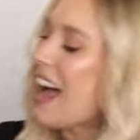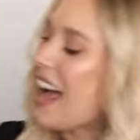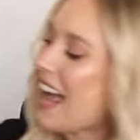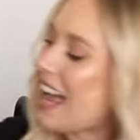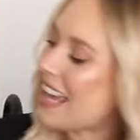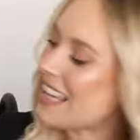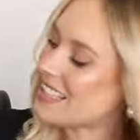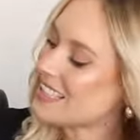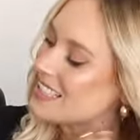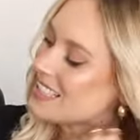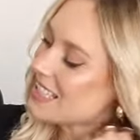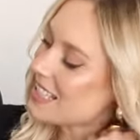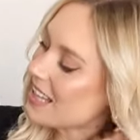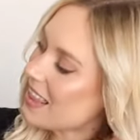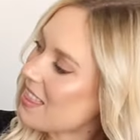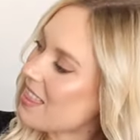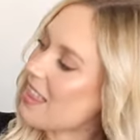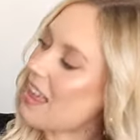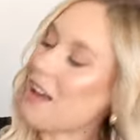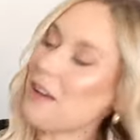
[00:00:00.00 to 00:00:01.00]
and
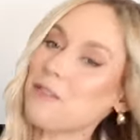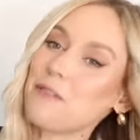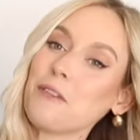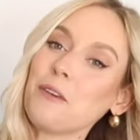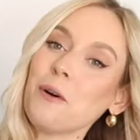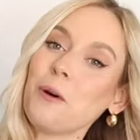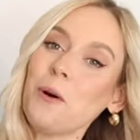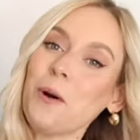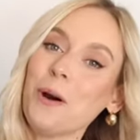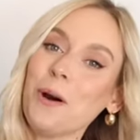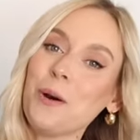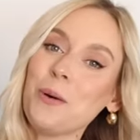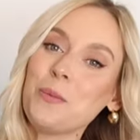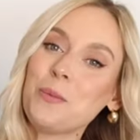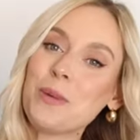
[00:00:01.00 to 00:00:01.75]
therefore